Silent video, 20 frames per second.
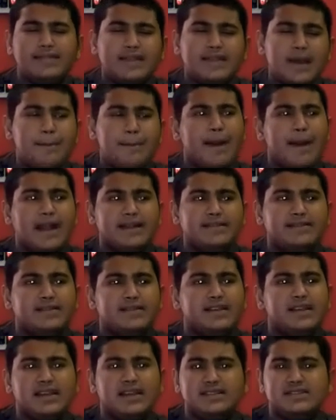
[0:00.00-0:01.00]
their
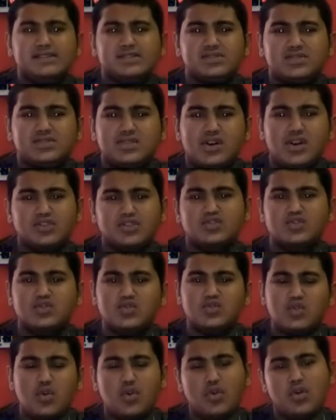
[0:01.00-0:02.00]
battery is not
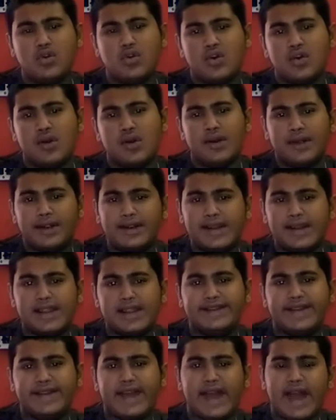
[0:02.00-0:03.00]
so
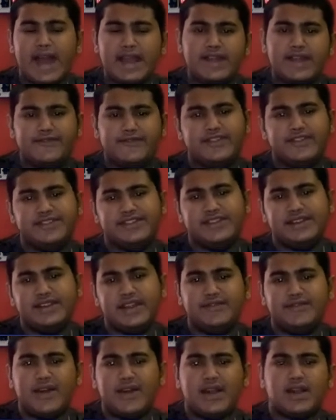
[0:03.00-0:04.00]
great and efficient
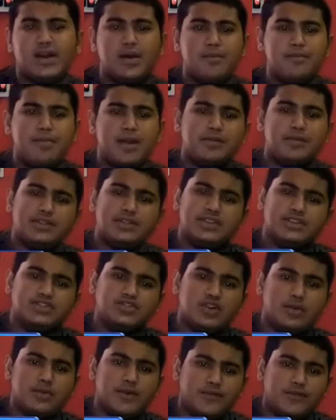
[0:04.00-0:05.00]
if I compare with the
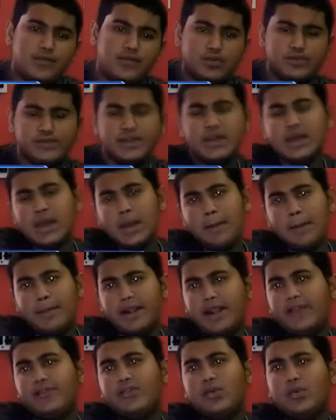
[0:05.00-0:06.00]
Xiaomi phones.
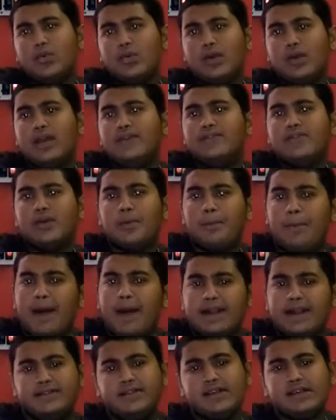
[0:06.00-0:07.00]
But if your
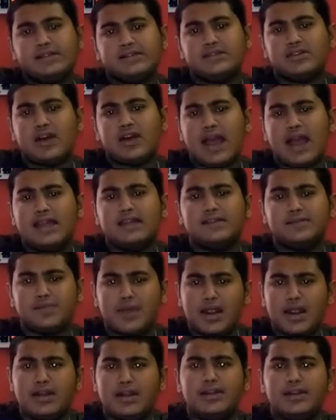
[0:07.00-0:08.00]
battery is the highest
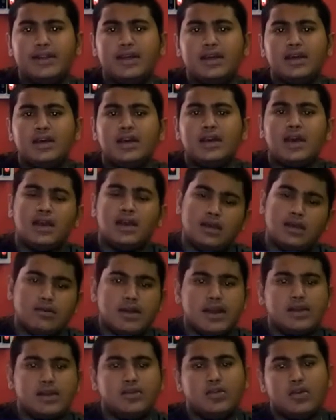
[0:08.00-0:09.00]
priority, you
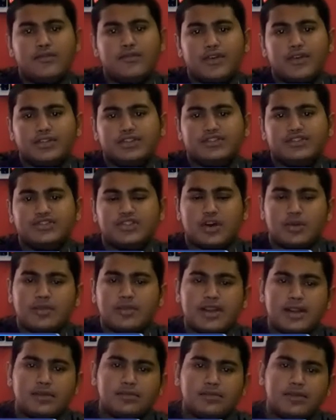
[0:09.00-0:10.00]
can go for the
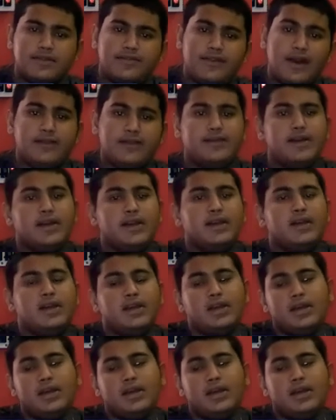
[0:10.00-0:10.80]
Xiaomi Redmi 5A.